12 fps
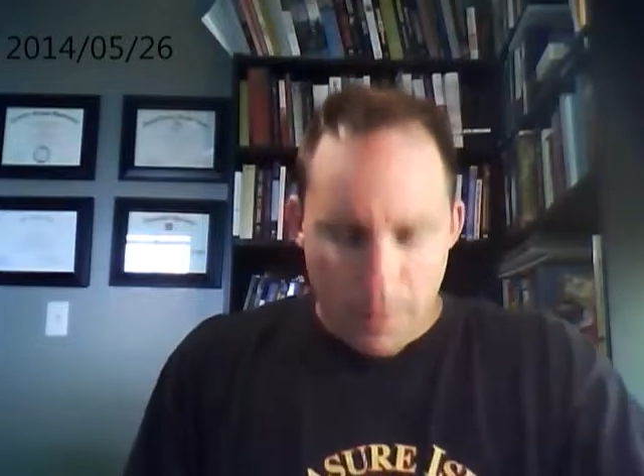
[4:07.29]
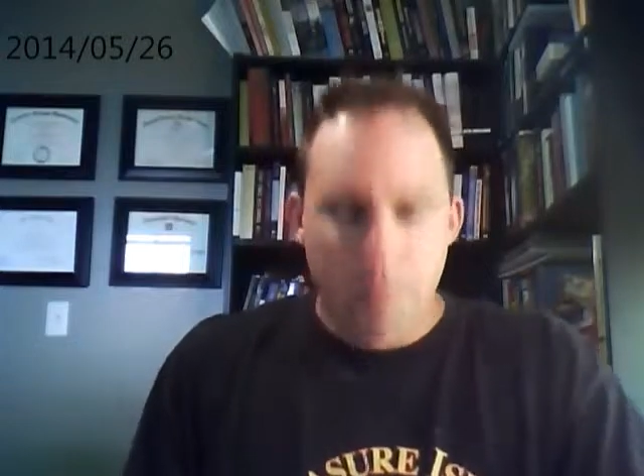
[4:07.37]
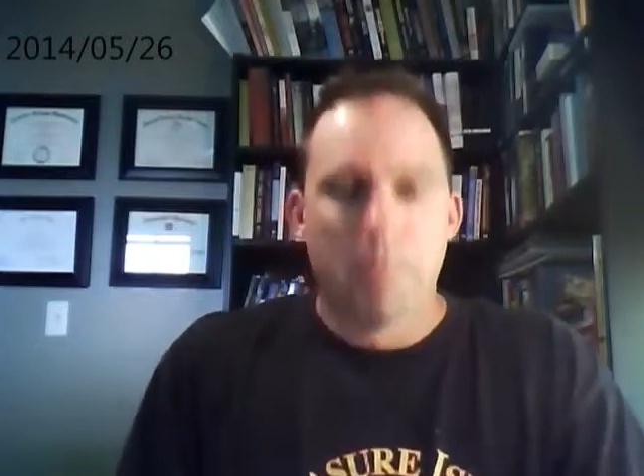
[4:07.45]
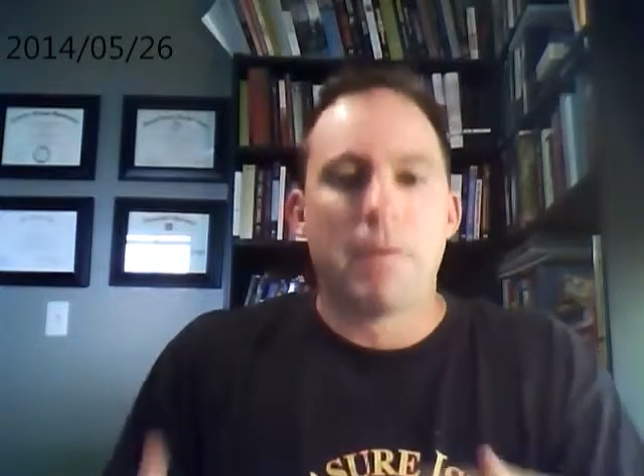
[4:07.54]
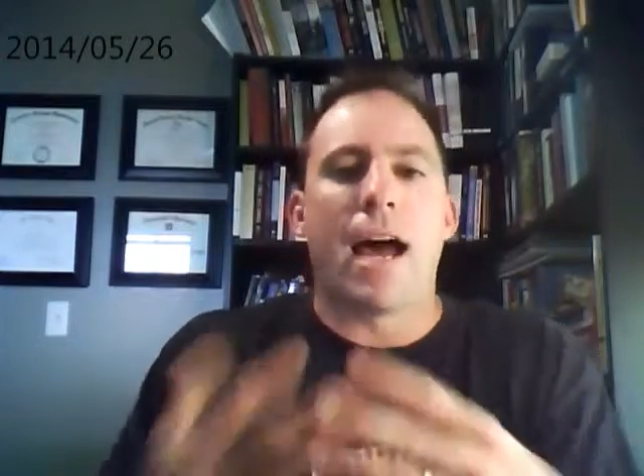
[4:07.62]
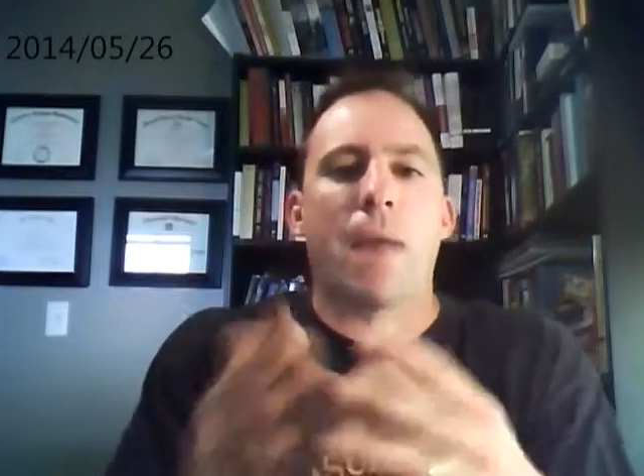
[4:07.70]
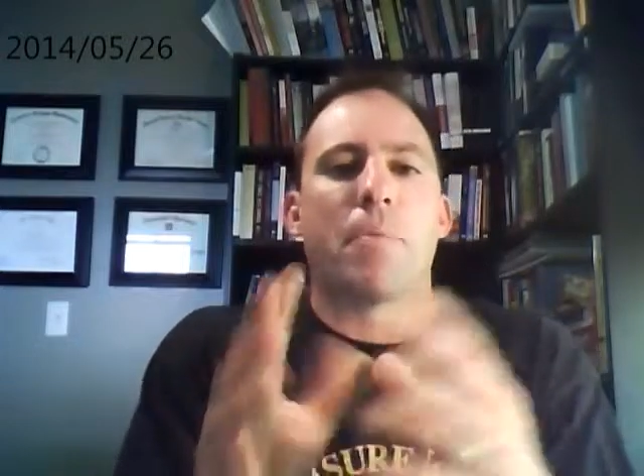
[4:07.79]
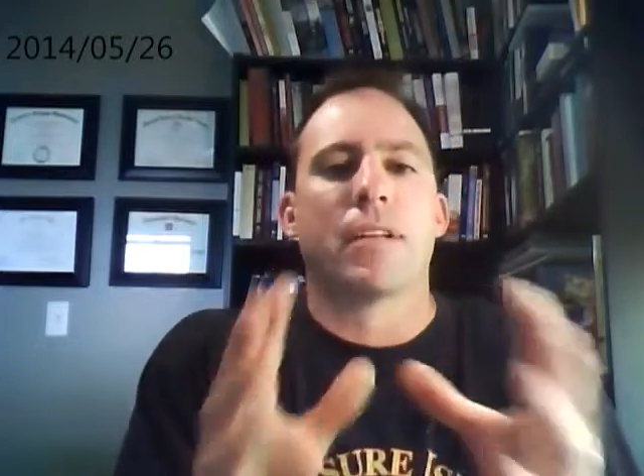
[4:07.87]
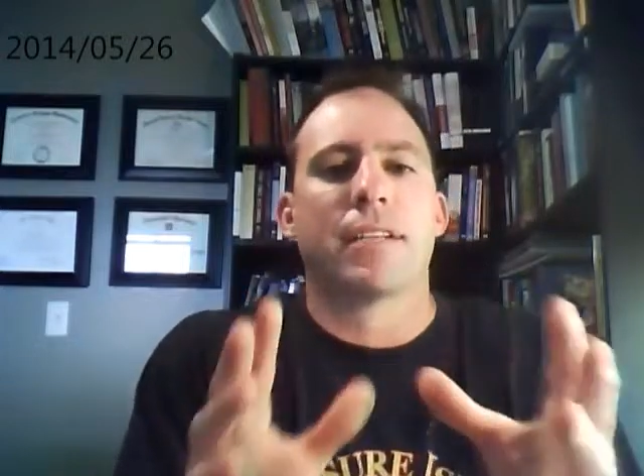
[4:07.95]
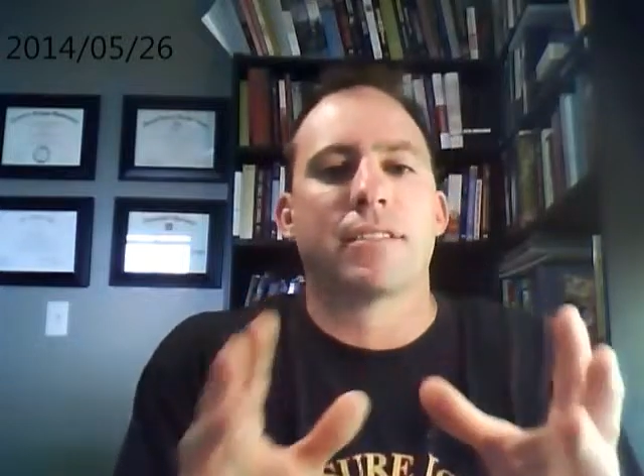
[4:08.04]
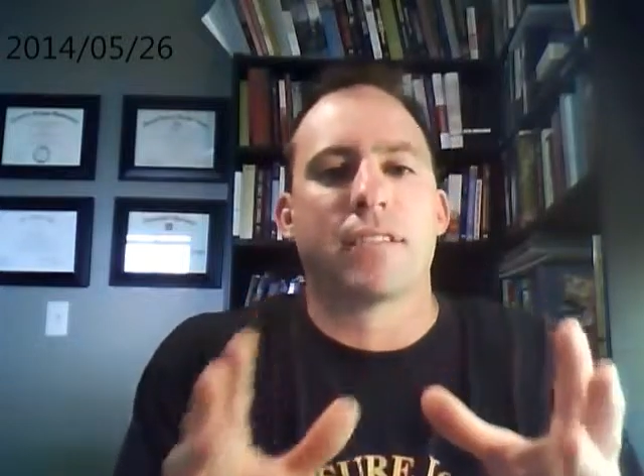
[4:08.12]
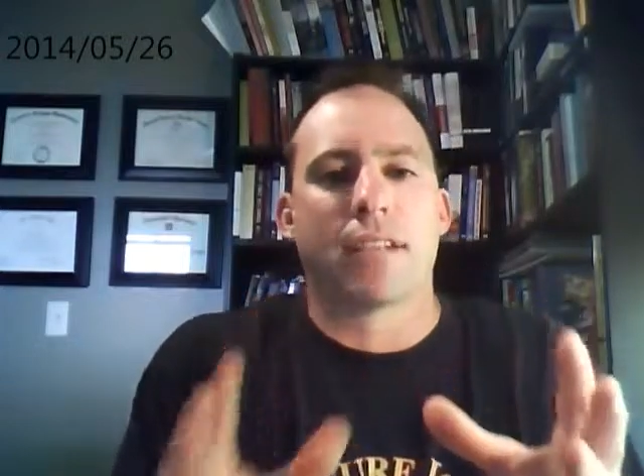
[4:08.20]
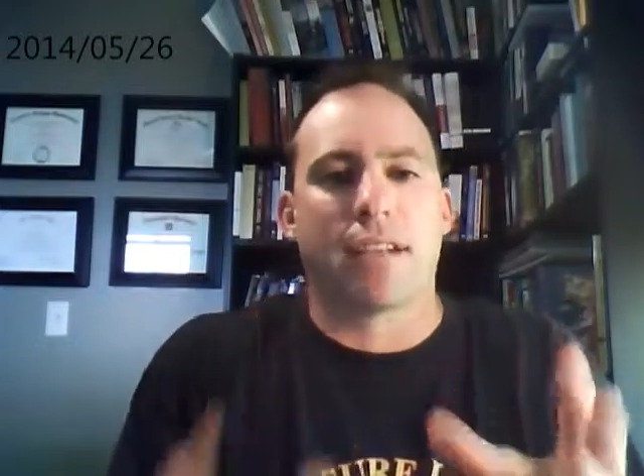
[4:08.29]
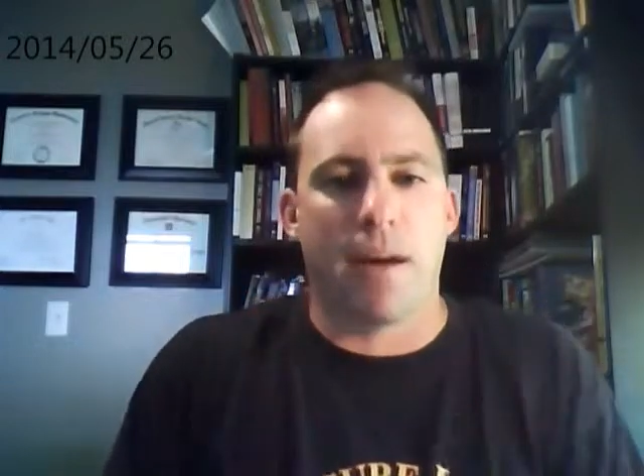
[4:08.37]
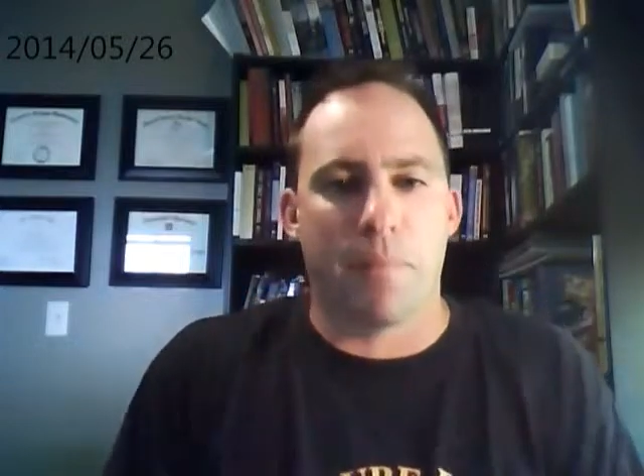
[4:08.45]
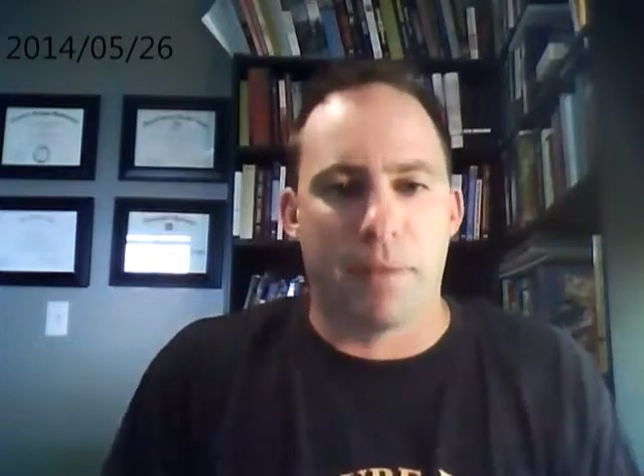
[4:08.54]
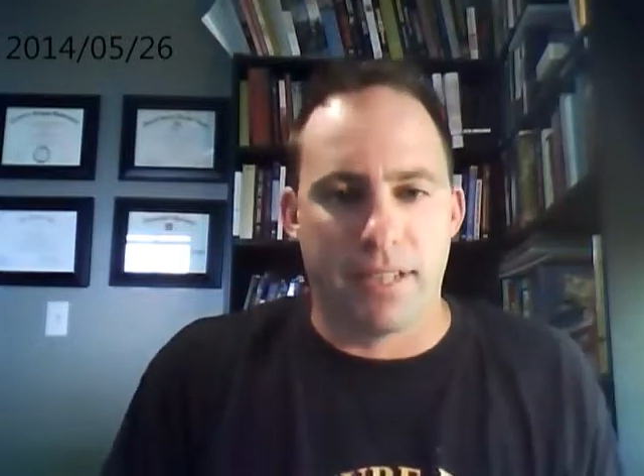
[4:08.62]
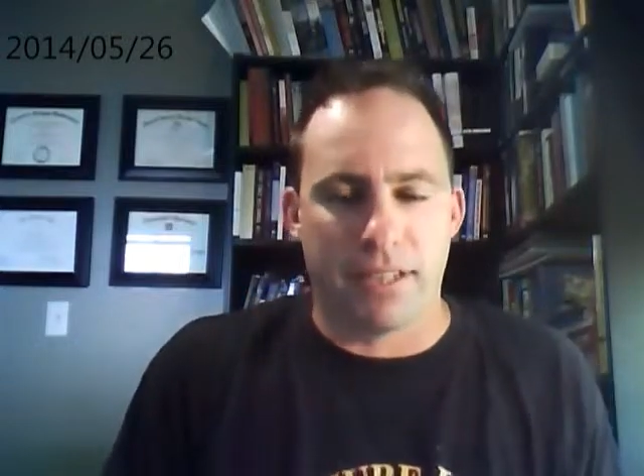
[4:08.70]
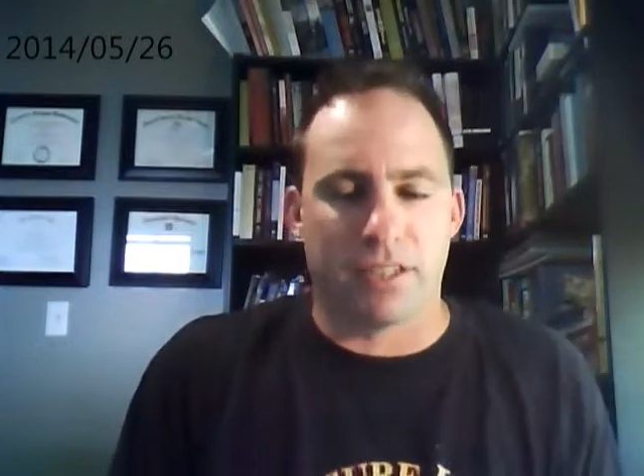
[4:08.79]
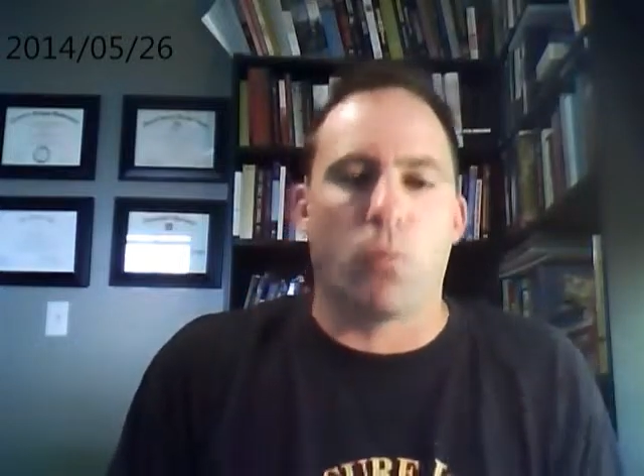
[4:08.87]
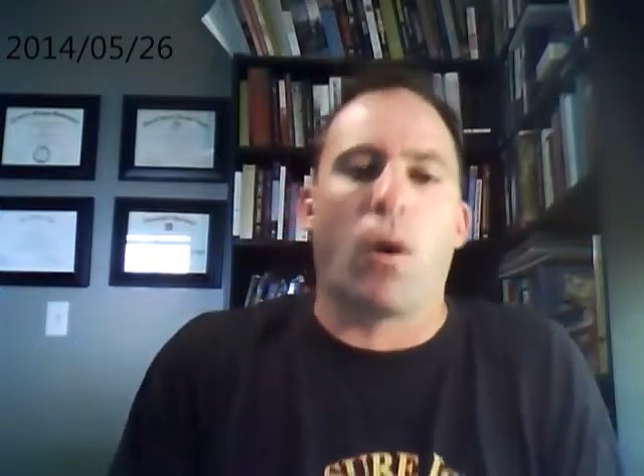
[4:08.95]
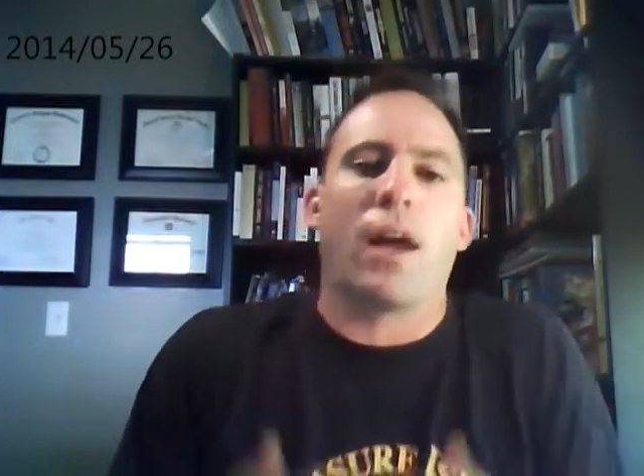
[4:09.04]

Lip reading: Monopolistic competition.